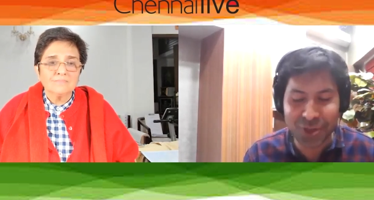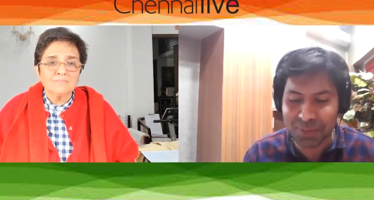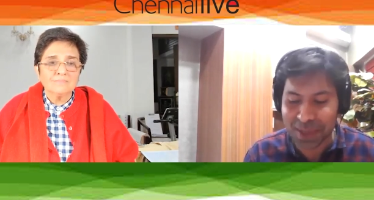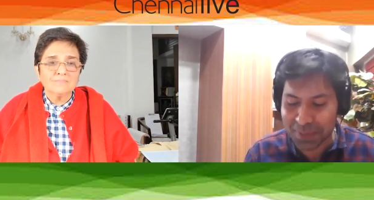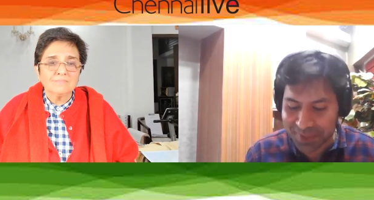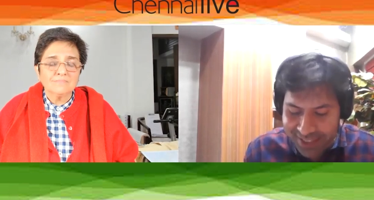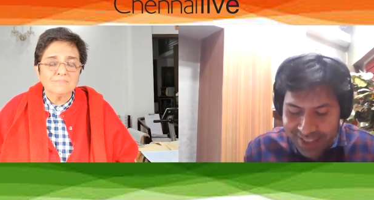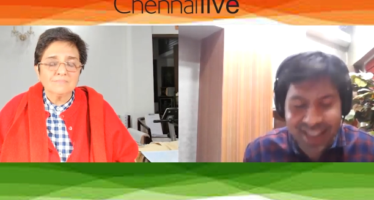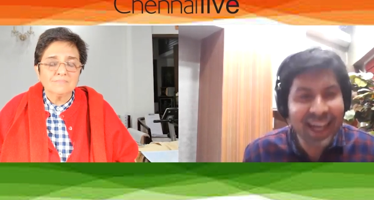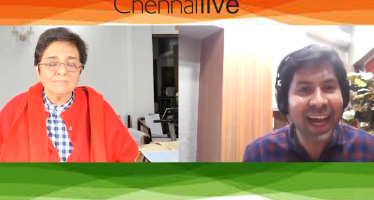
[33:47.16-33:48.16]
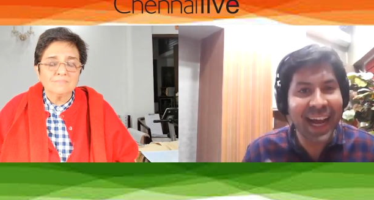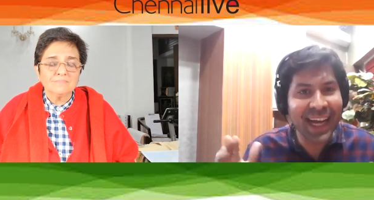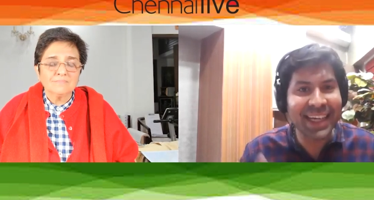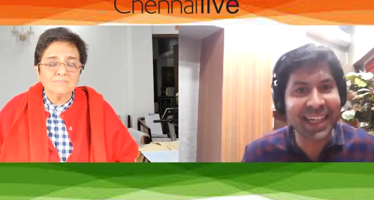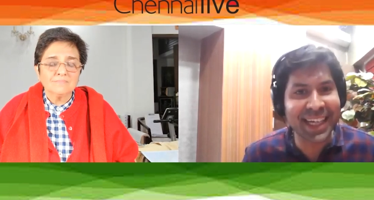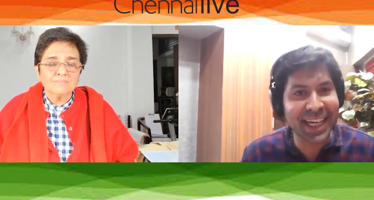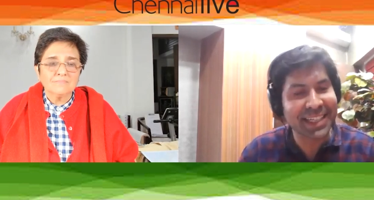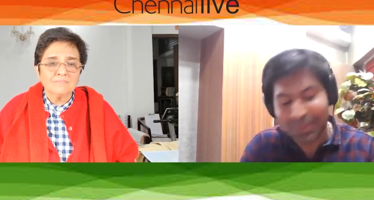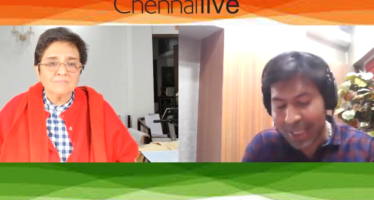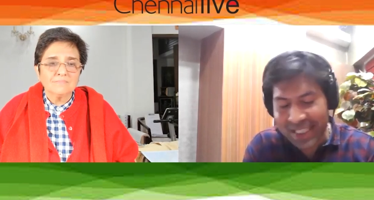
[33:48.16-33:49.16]
Speaker 1: on to people. And
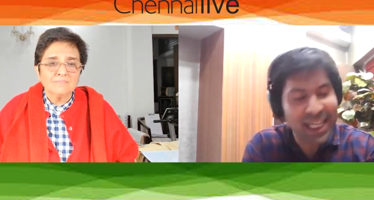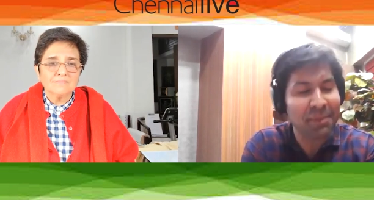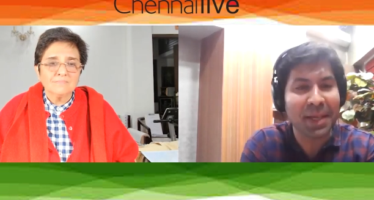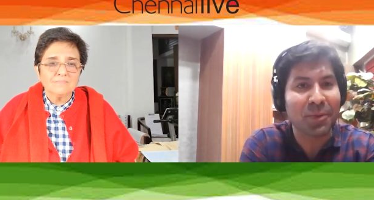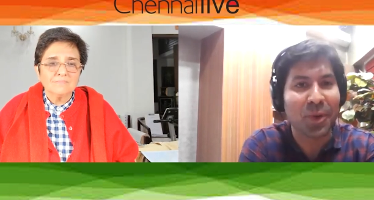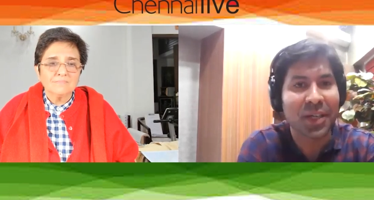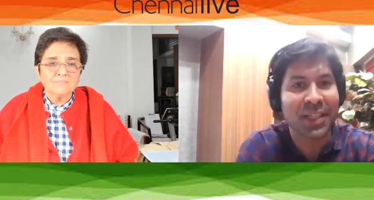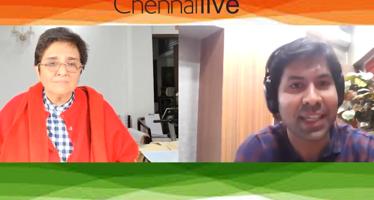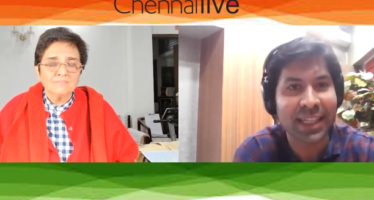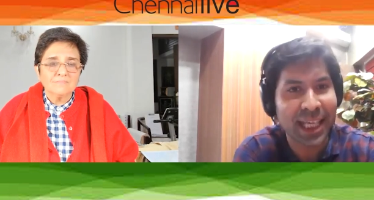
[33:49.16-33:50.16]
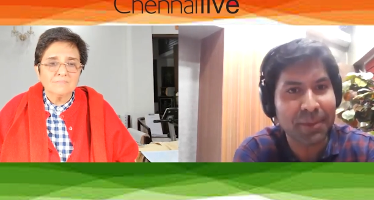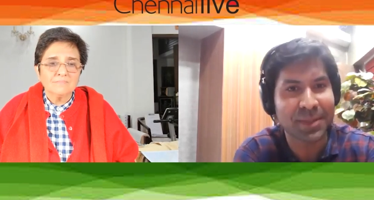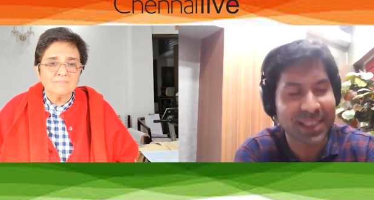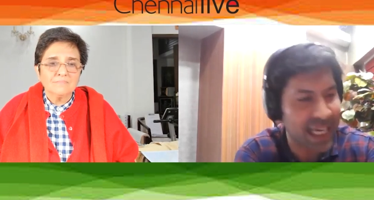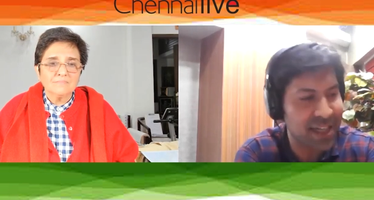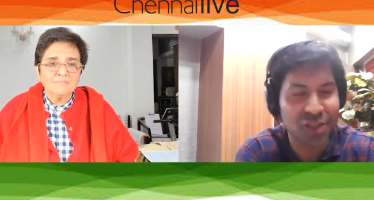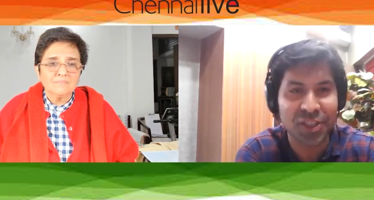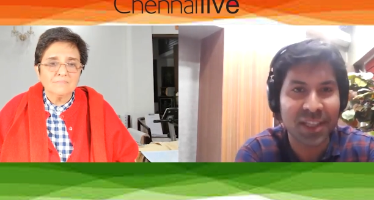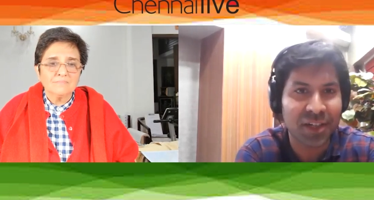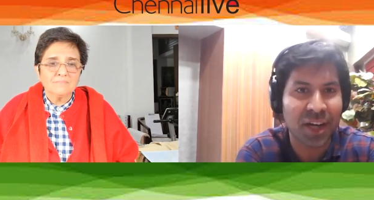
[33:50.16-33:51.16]
uh, please tell me what keeps this
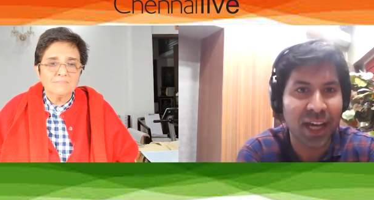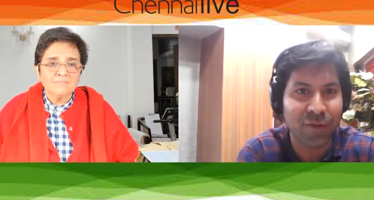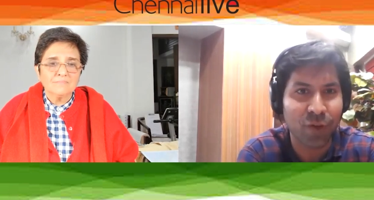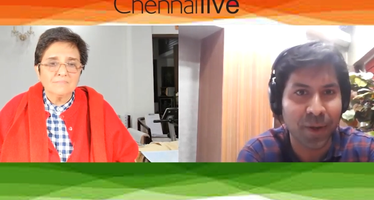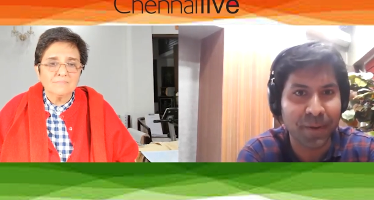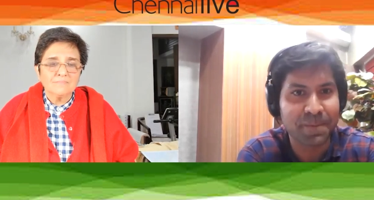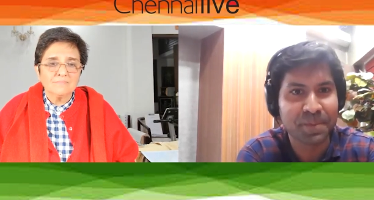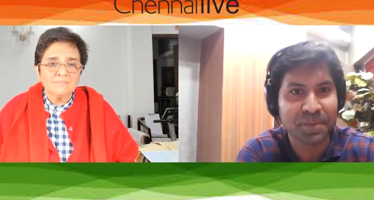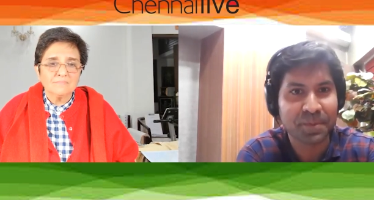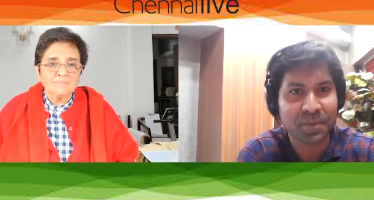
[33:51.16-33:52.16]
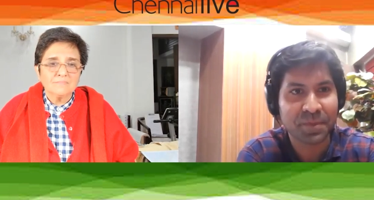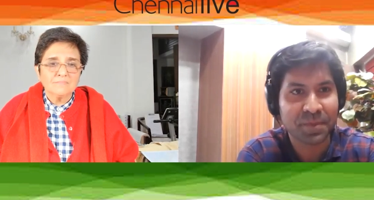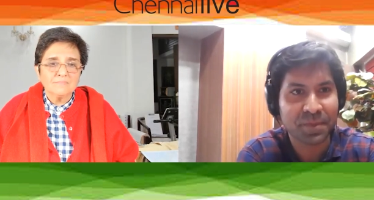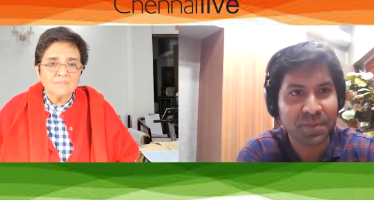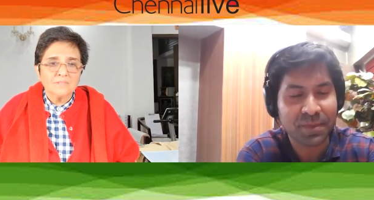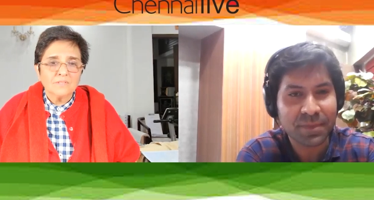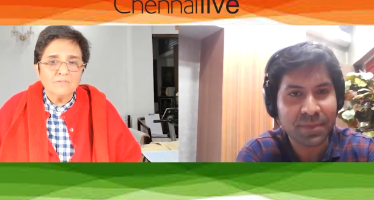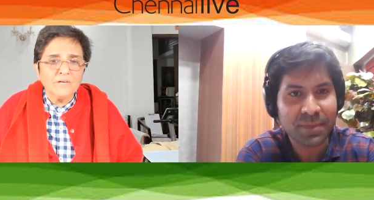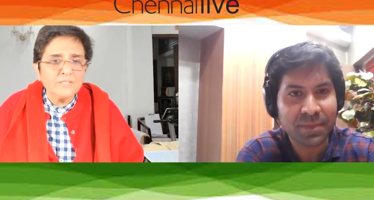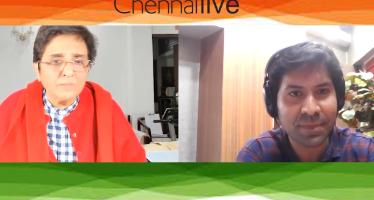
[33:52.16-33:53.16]
energy and the drive on.
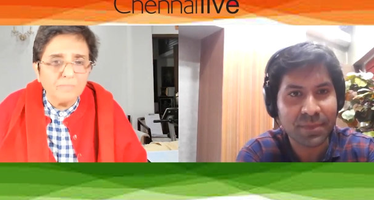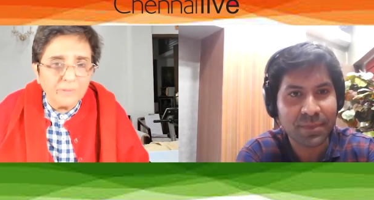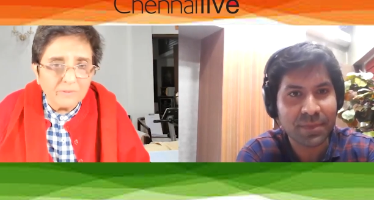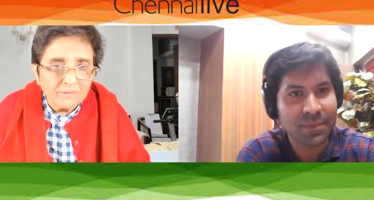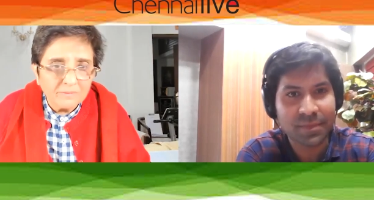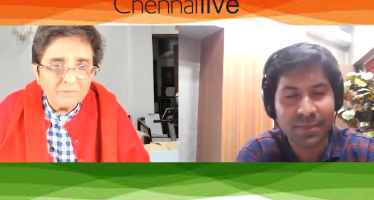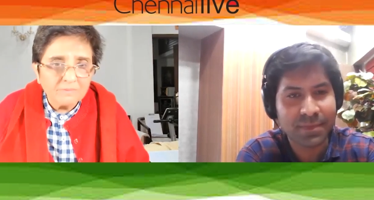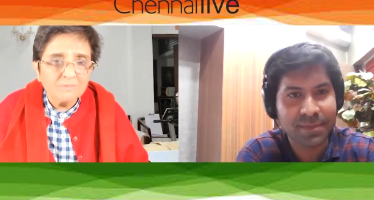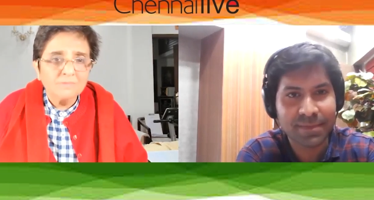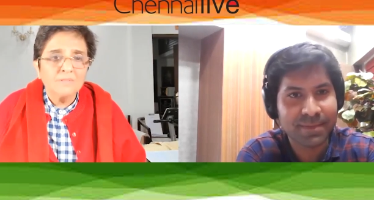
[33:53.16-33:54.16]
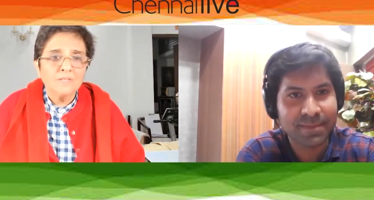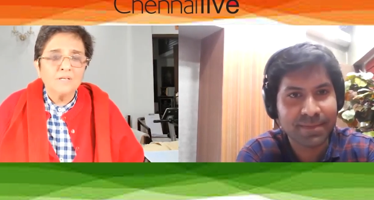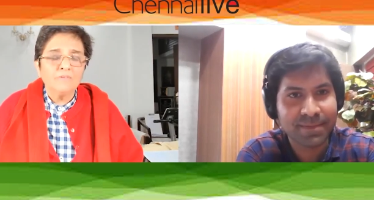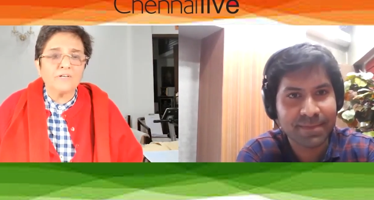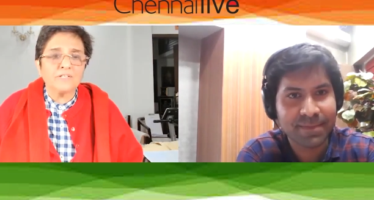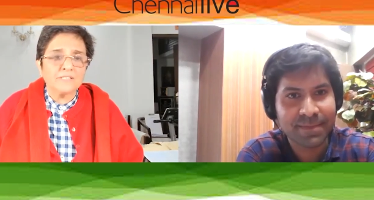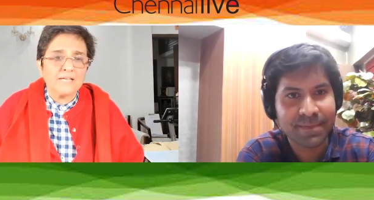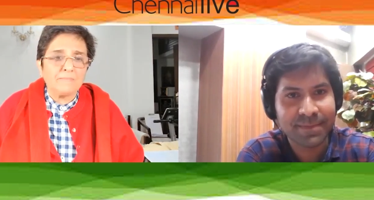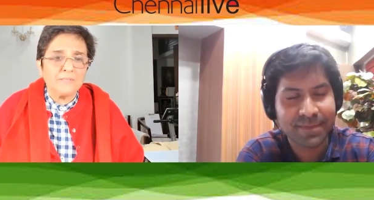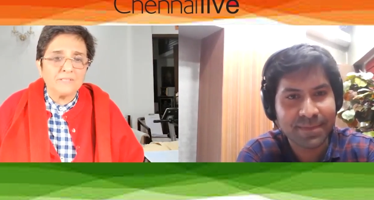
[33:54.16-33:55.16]
Speaker 2: Very simple fitness
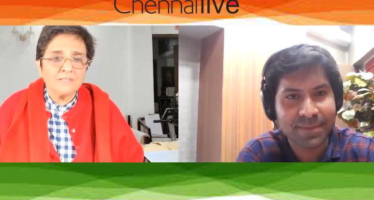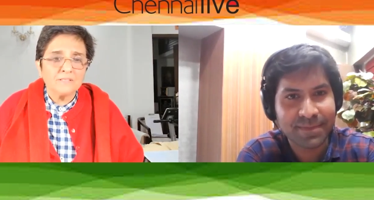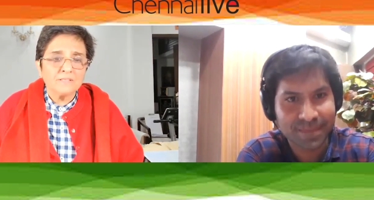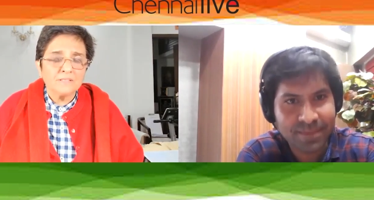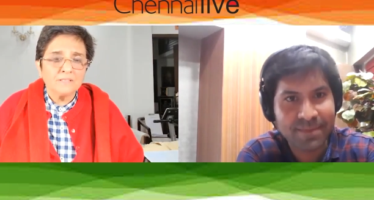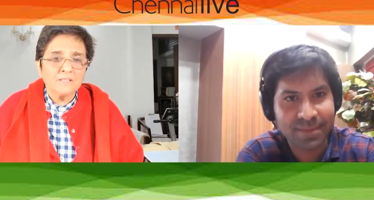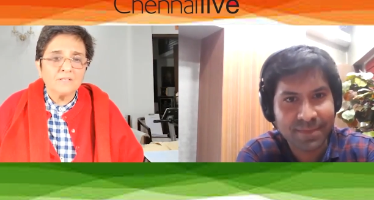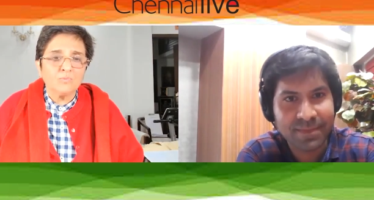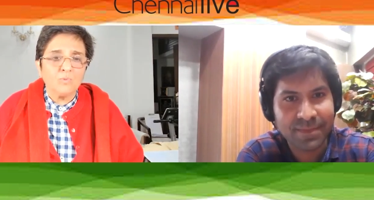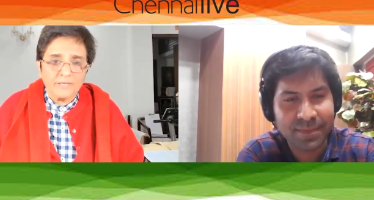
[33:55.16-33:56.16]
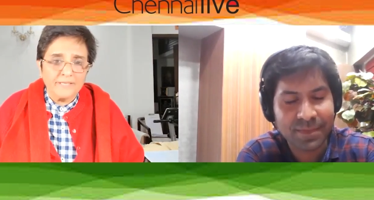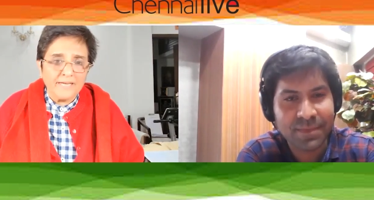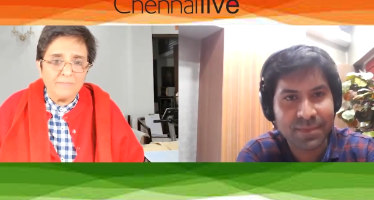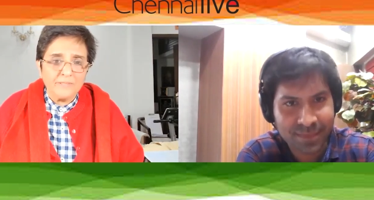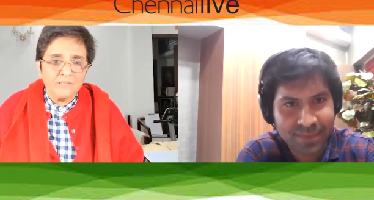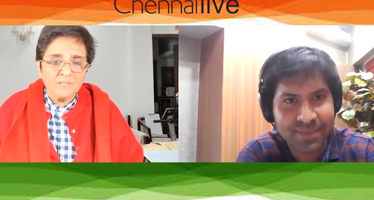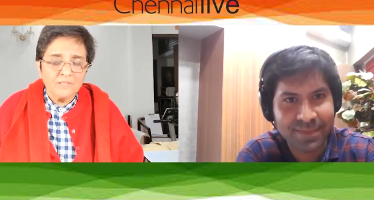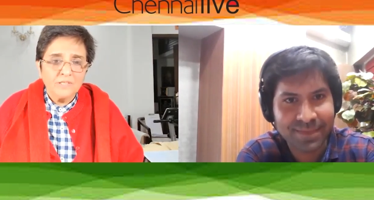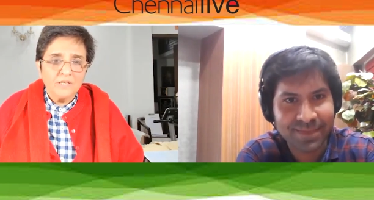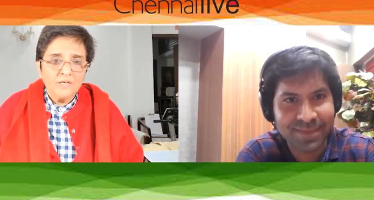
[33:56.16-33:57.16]
habit, mm. walking habit,
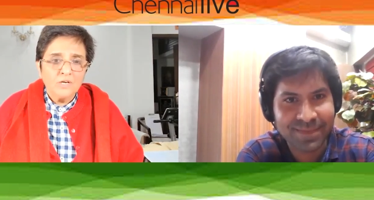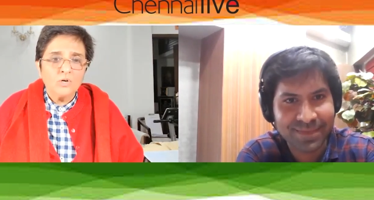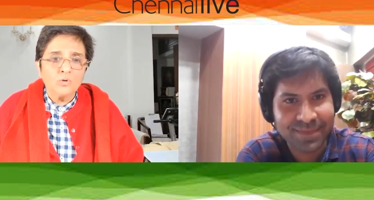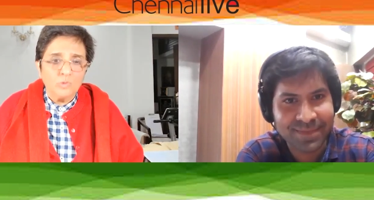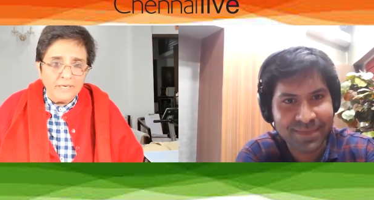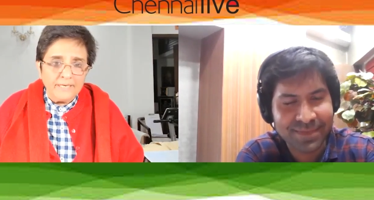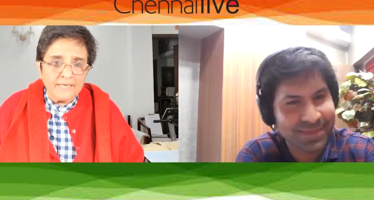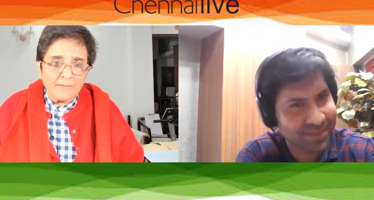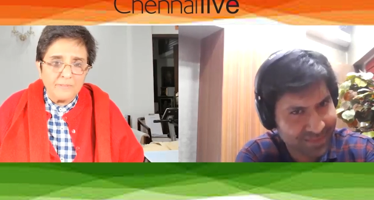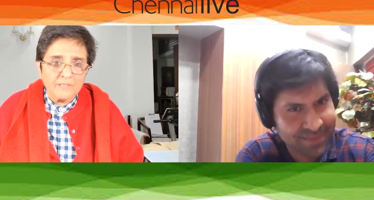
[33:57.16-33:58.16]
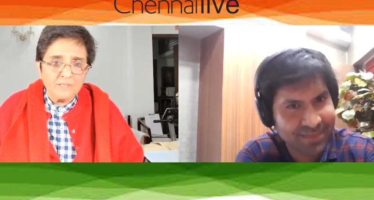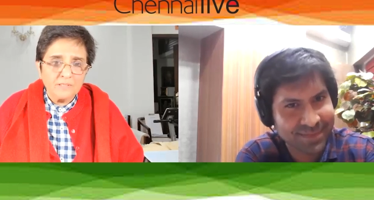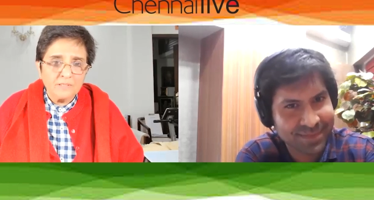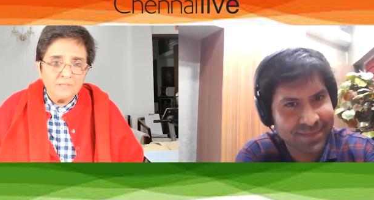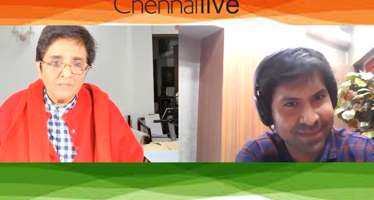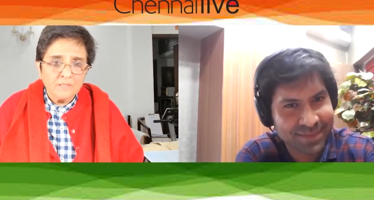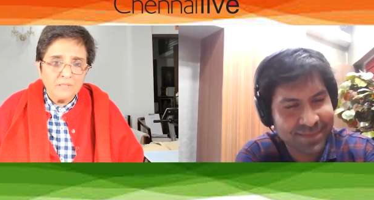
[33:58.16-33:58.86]
mm. reading habit, mm.